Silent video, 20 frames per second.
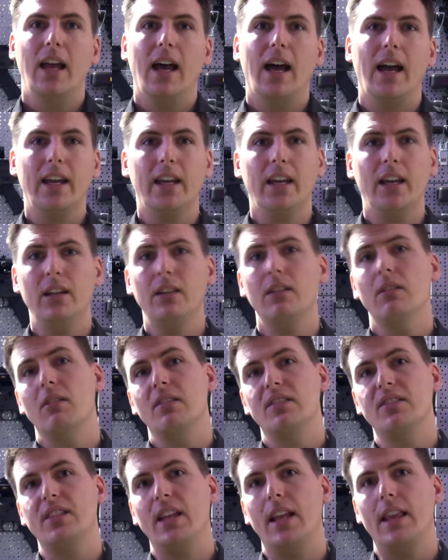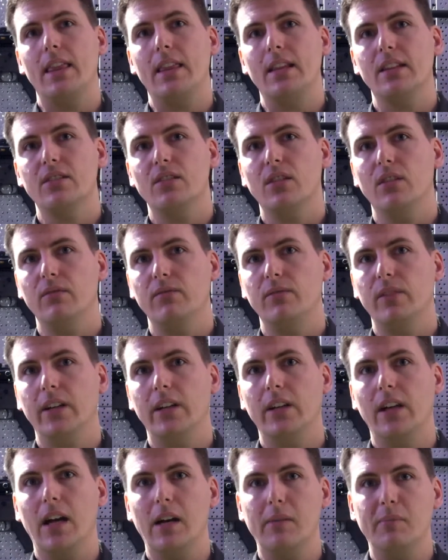I can set the
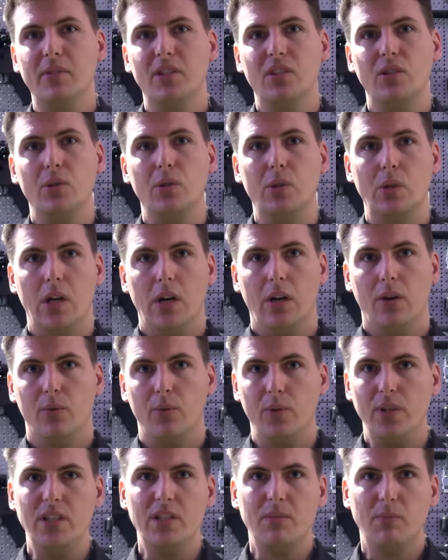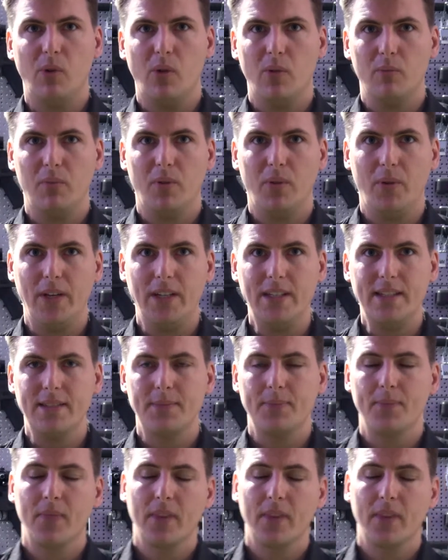software up to respawn points,